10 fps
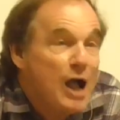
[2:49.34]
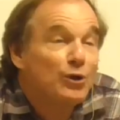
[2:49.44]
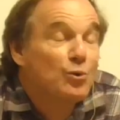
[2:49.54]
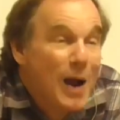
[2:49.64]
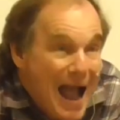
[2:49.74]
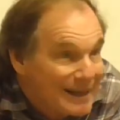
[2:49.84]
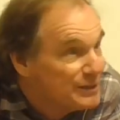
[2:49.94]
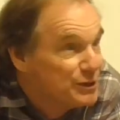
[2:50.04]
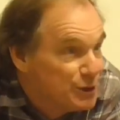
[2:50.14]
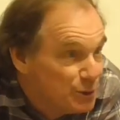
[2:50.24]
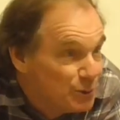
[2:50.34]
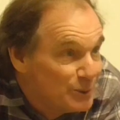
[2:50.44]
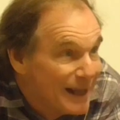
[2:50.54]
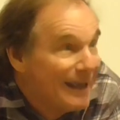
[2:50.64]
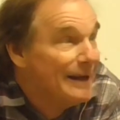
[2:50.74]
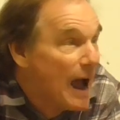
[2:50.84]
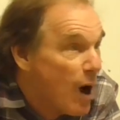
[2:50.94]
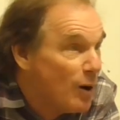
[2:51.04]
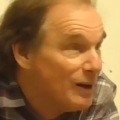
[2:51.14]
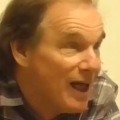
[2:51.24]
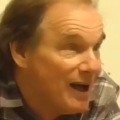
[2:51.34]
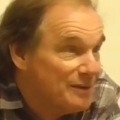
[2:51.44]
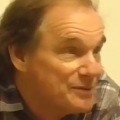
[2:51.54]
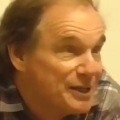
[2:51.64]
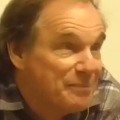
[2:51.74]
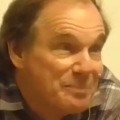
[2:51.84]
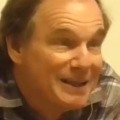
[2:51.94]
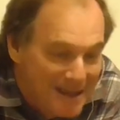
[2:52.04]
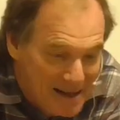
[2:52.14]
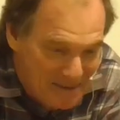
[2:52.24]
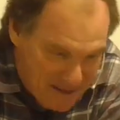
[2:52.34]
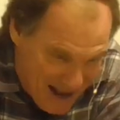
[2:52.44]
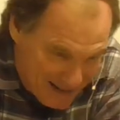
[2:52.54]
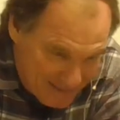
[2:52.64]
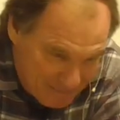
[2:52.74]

Gratitude in our lives can be like that.